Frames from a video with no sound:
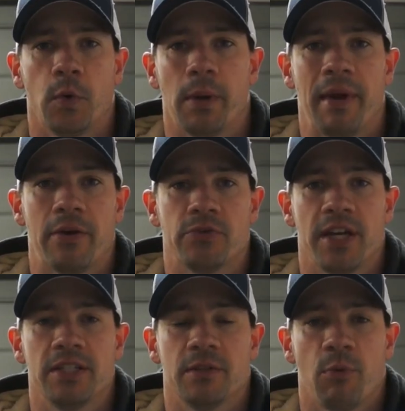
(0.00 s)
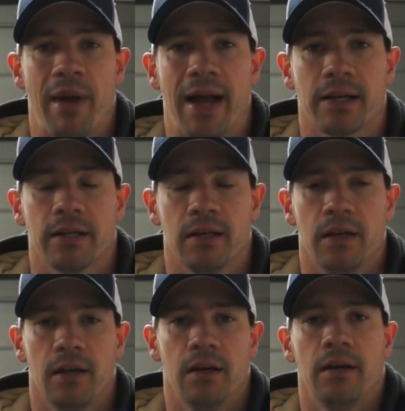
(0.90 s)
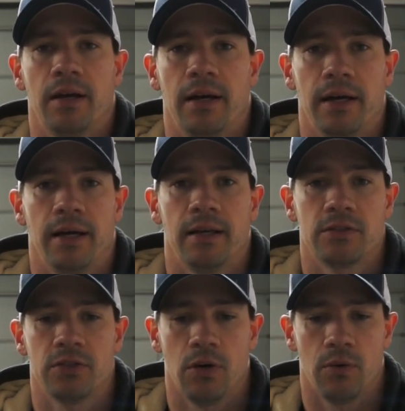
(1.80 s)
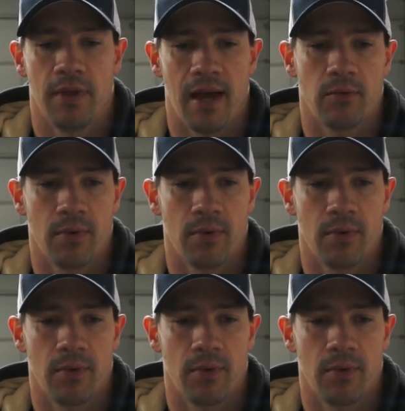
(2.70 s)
Quick battery change and we're back. So that